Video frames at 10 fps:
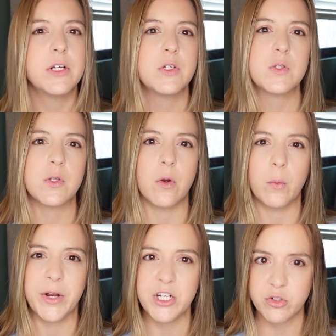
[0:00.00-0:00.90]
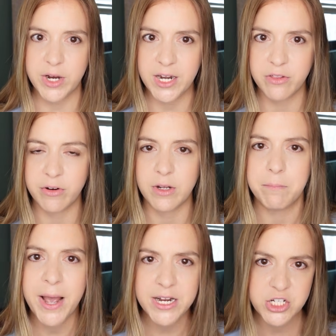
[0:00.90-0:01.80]
So when I tried
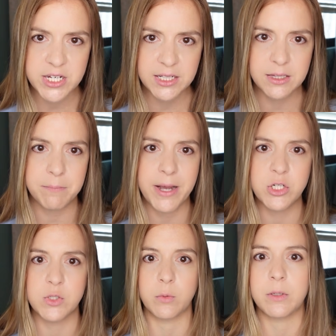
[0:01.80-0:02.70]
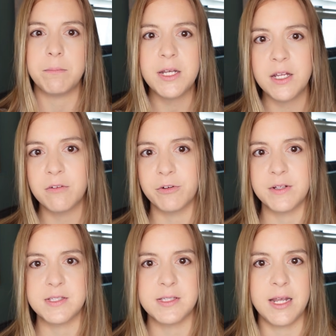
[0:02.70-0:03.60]
threaded batching, the batches were competing for
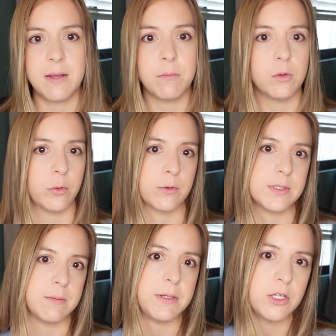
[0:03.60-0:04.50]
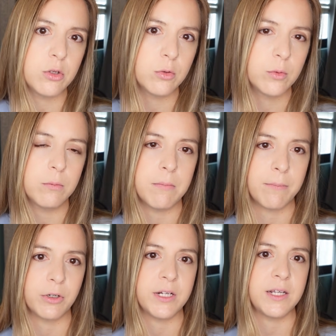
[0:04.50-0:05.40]
the same local CPU,
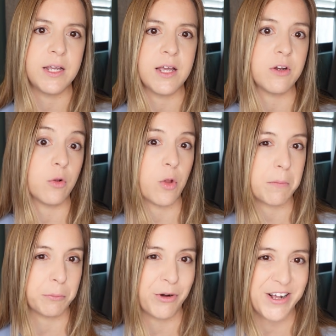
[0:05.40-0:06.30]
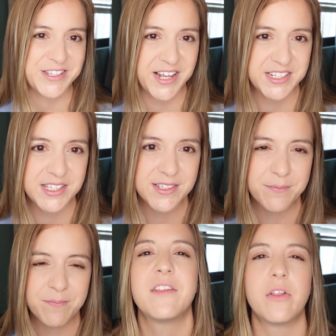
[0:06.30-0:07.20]
memory, and Ollama process.
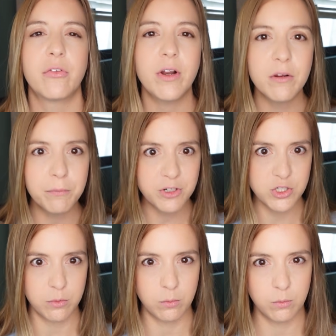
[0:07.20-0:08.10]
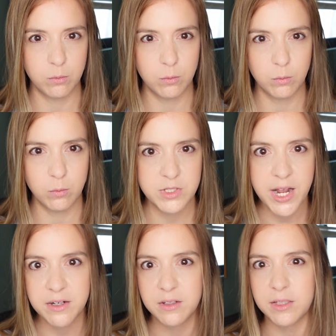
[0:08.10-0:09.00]
The threaded version
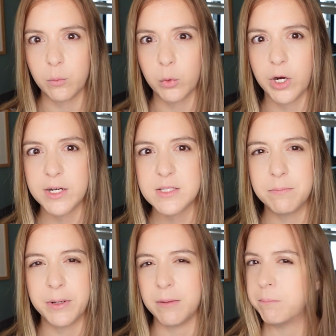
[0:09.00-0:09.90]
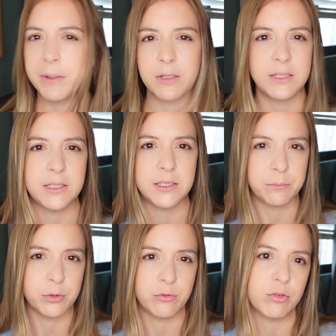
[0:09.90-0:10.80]
technically worked, but it barely
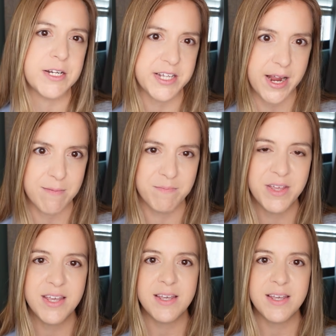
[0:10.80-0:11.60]
improved runtime.